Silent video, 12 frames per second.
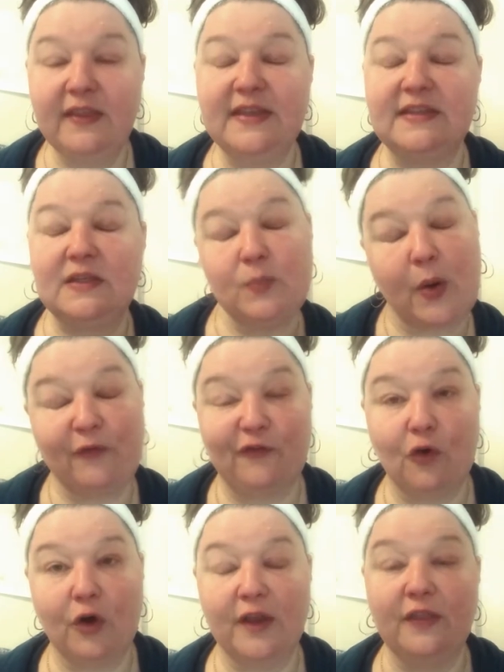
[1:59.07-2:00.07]
This is
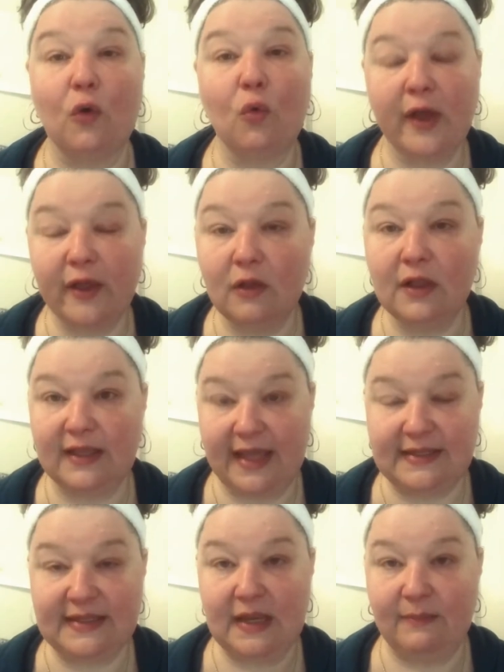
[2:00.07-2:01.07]
for the oil
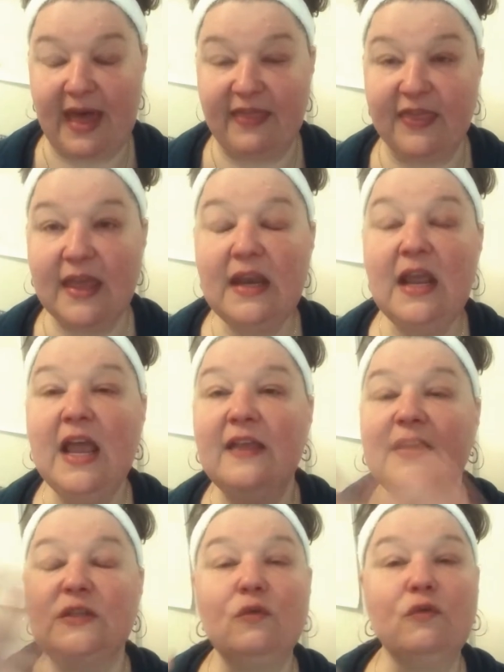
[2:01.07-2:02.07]
cleansing method.
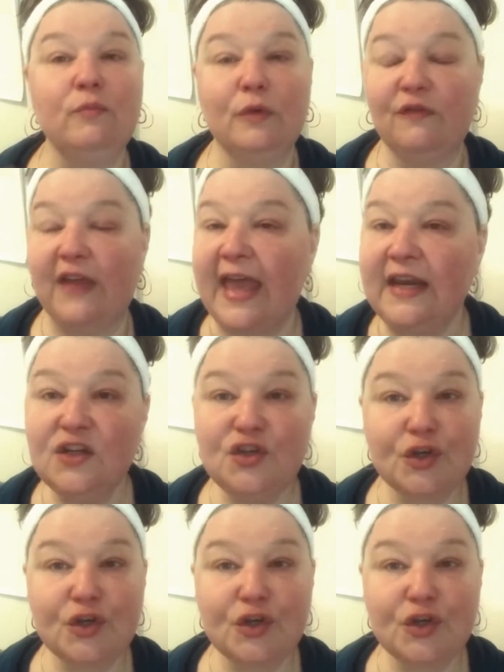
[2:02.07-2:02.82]
This will remove any